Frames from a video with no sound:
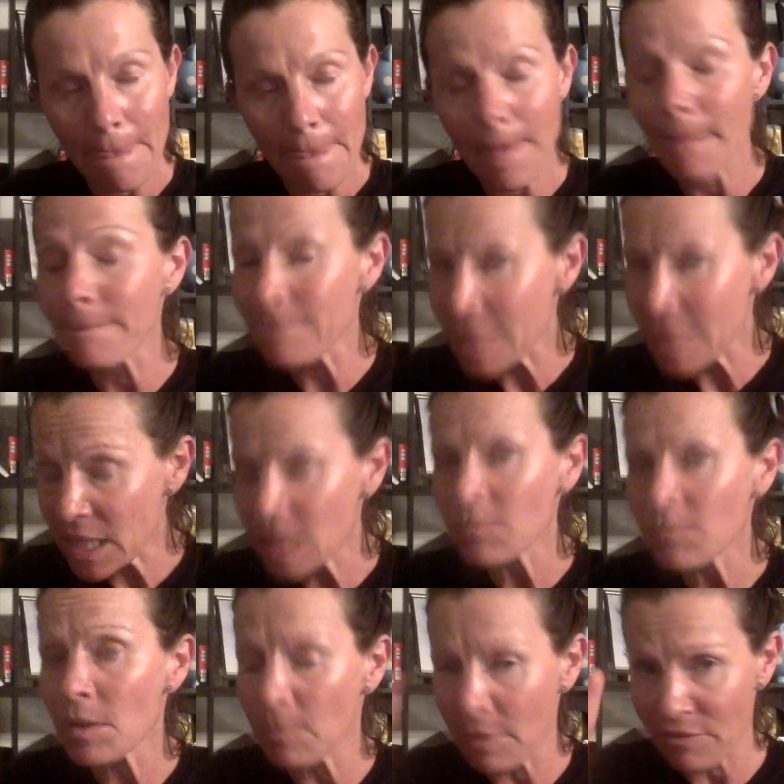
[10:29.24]
A
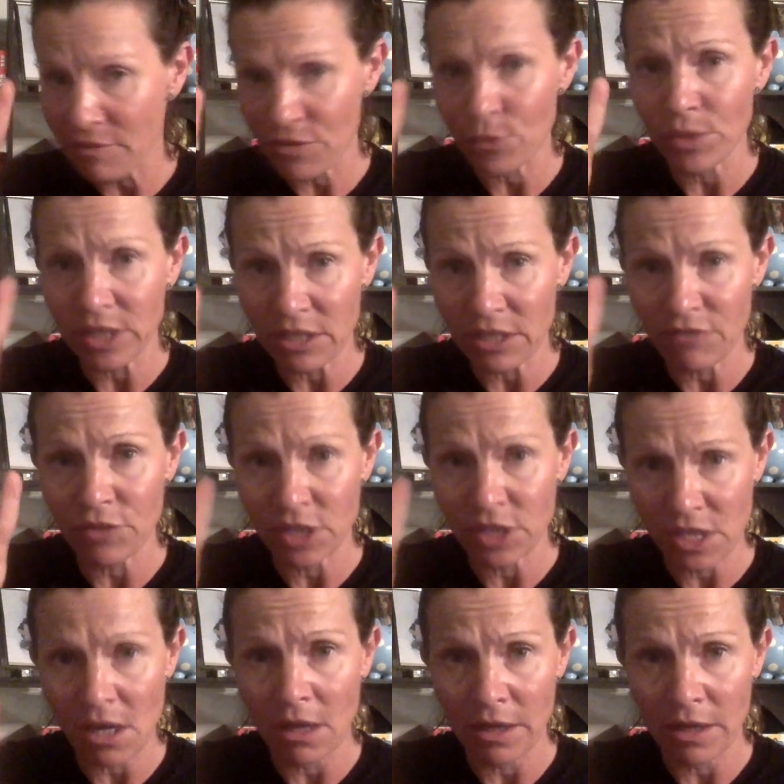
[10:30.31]
minimum of 3 different
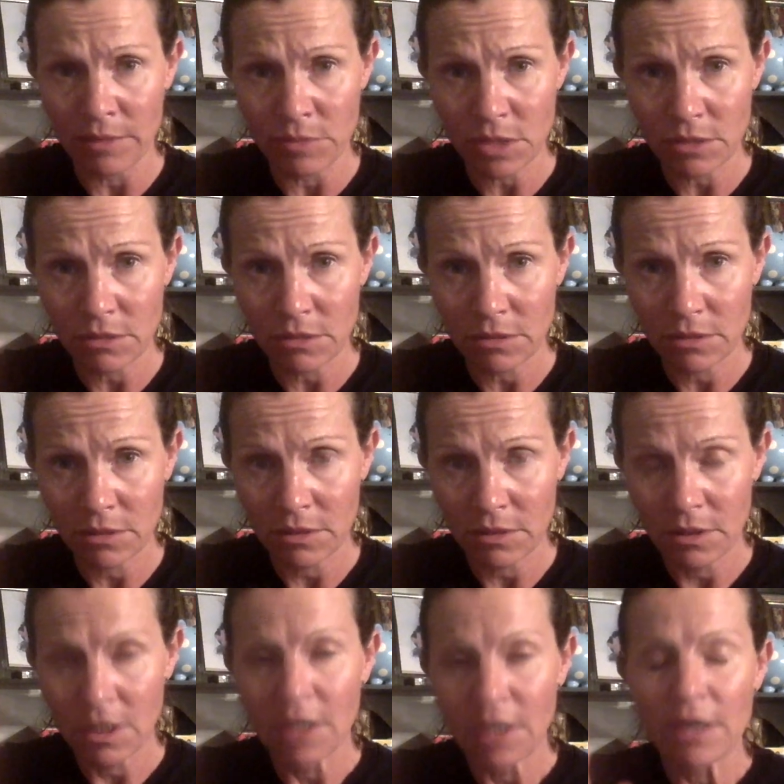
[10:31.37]
times.
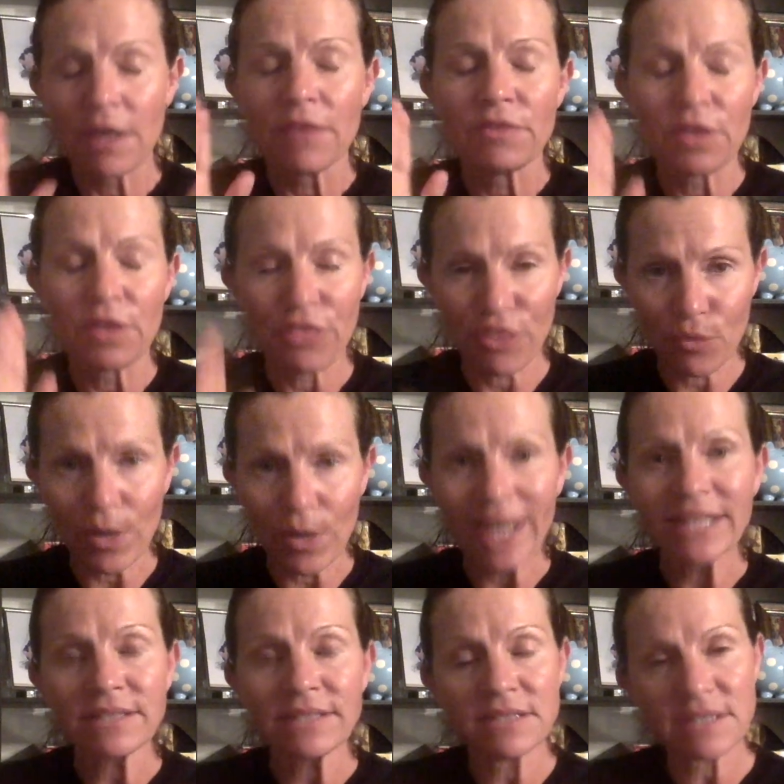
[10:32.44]
The
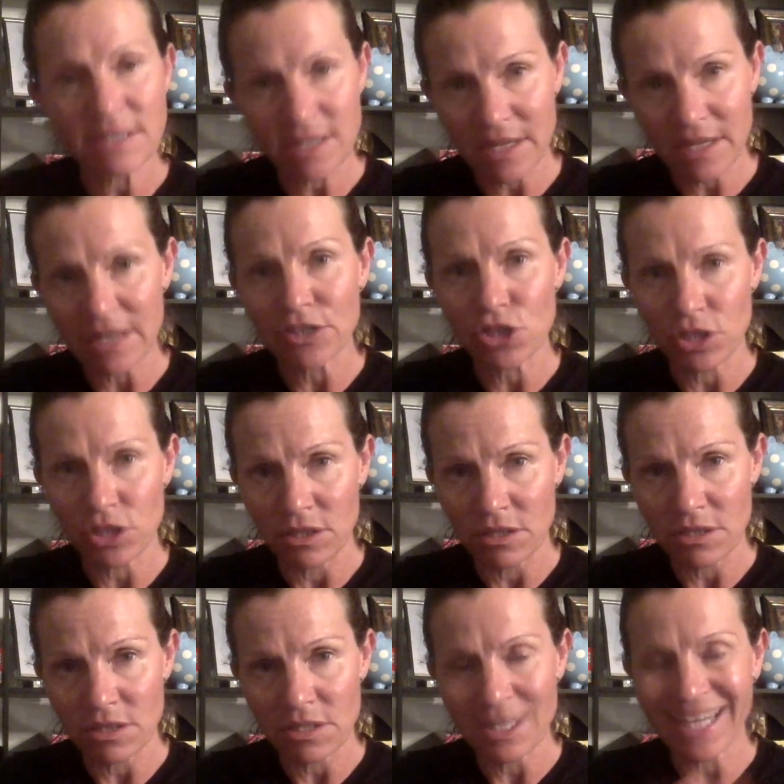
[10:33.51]
threaded
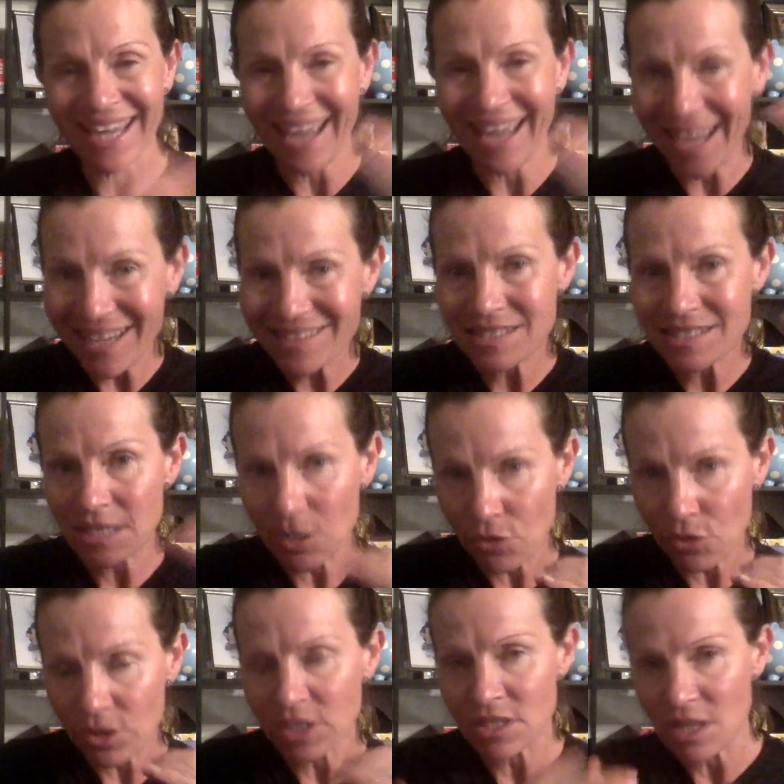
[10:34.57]
discussions, the
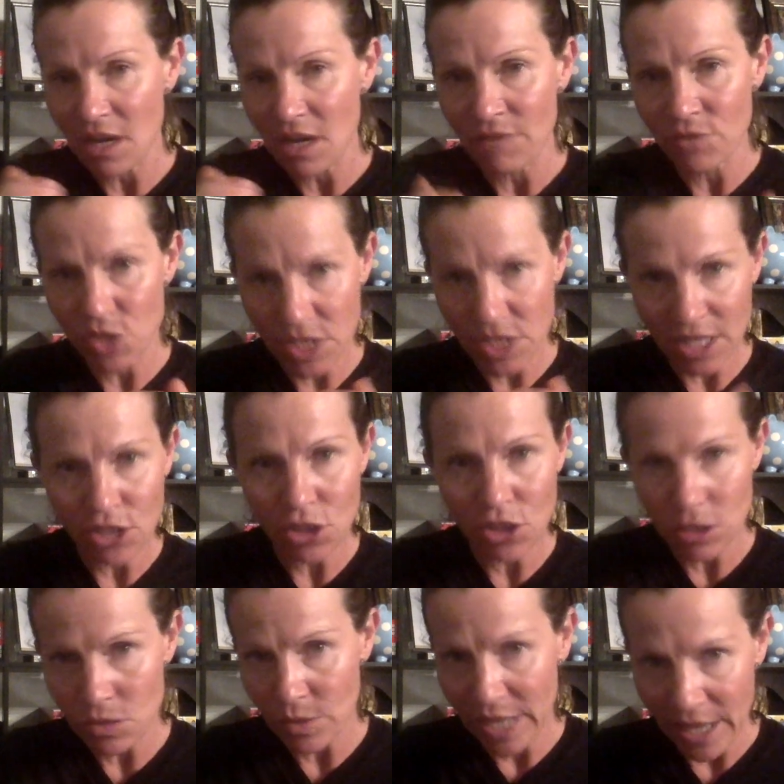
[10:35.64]
asynchronous
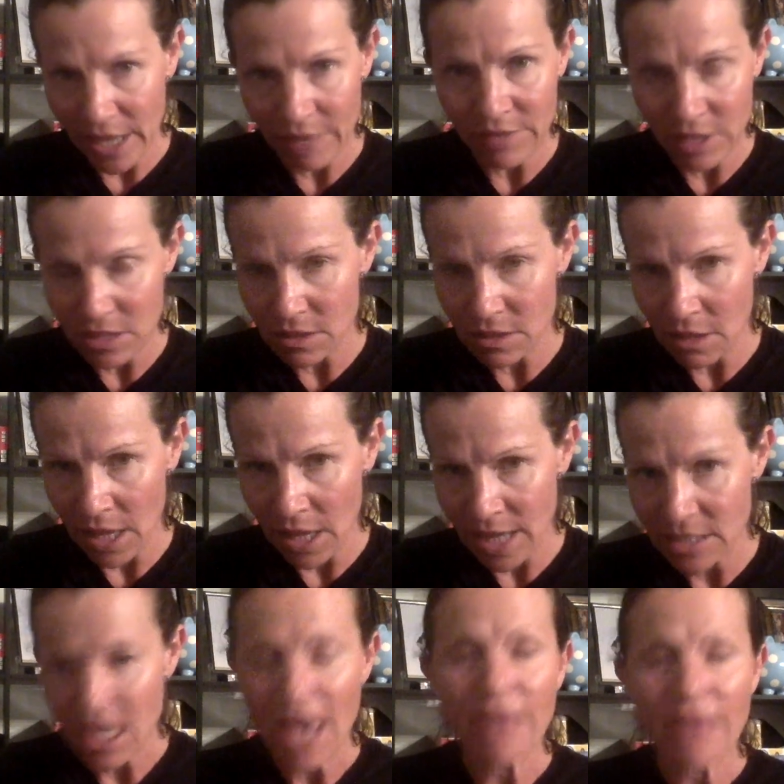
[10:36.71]
conversations we have in this
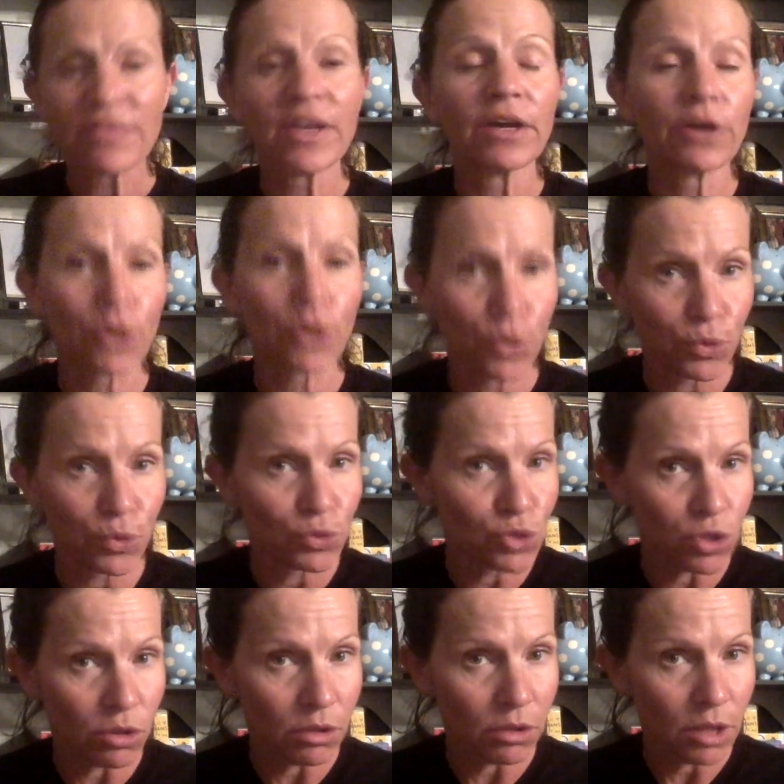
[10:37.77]
class, they are
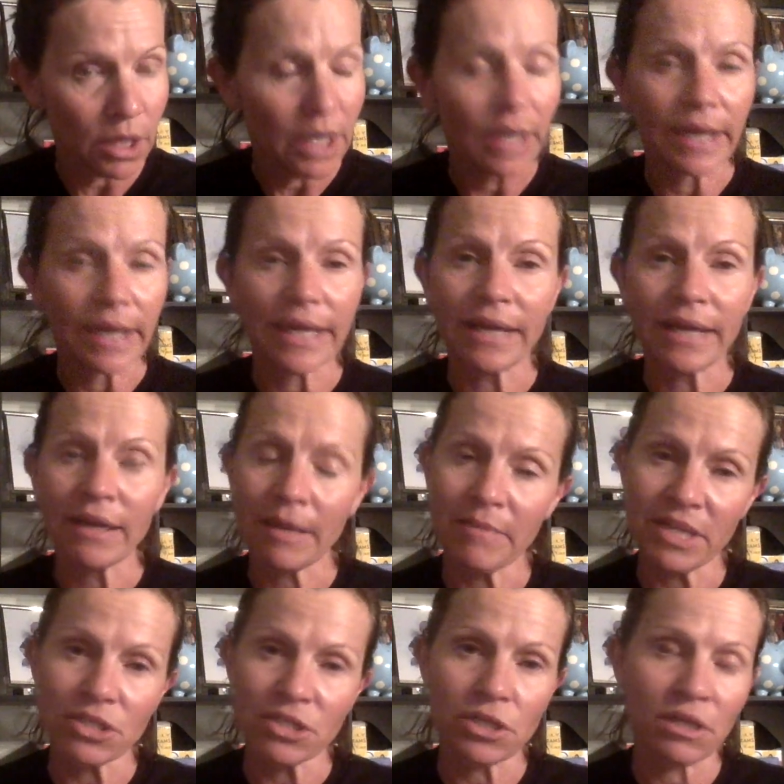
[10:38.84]
crucial. Again, I
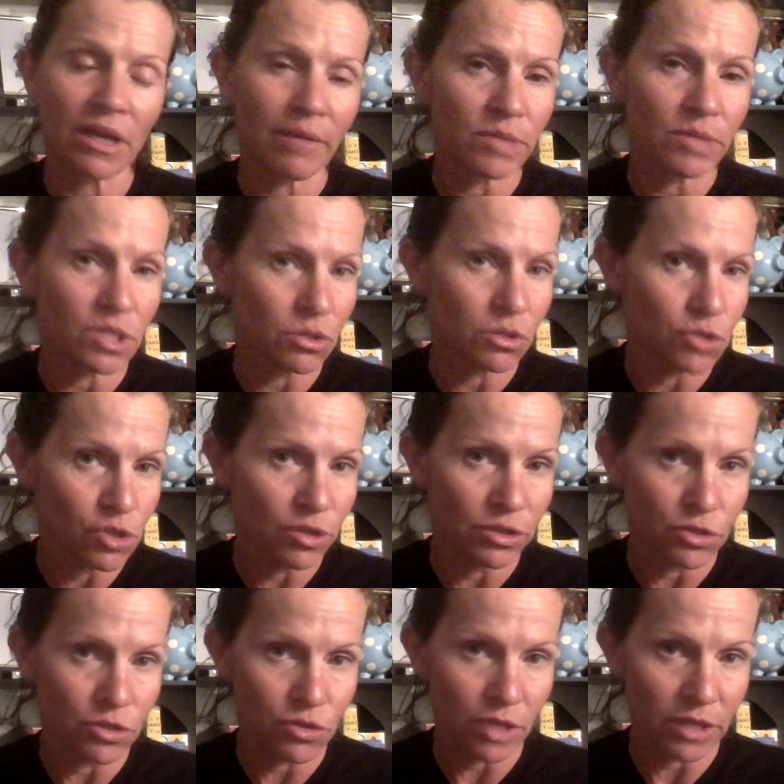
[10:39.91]
mentioned I'm a social
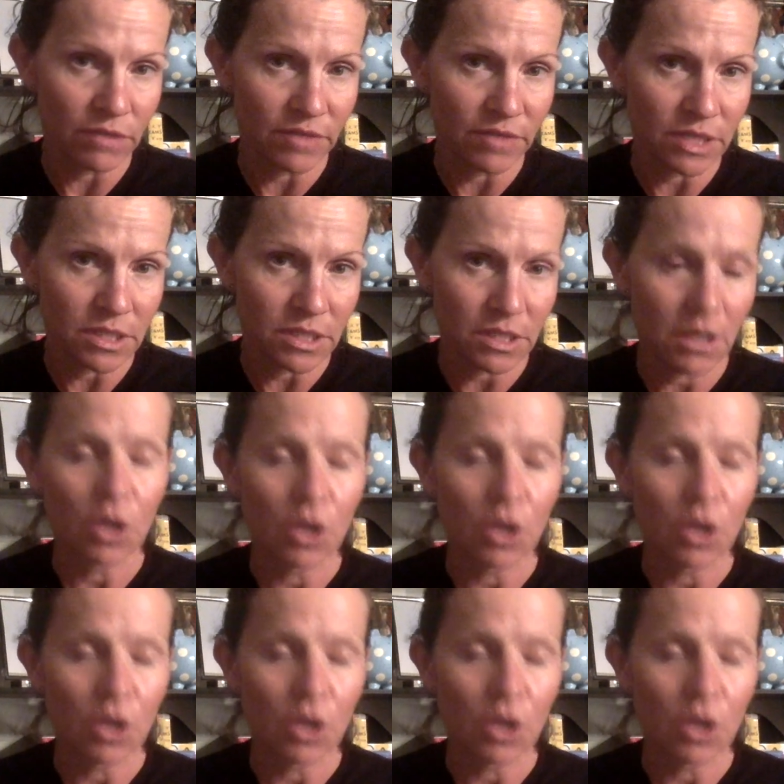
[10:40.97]
constructivist.